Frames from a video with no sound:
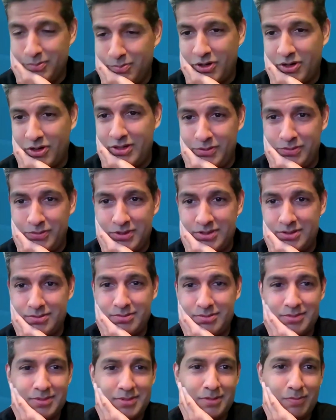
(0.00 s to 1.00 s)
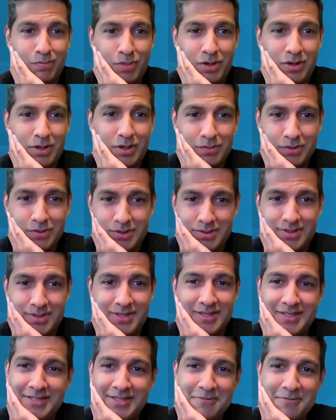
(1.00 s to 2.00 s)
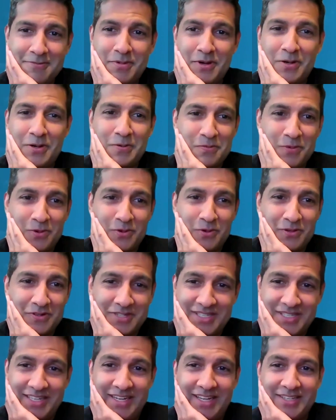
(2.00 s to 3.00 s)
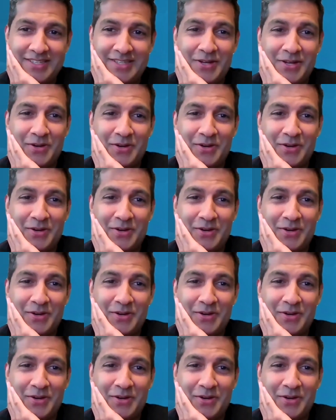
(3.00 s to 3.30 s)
party was party was party was more interesting next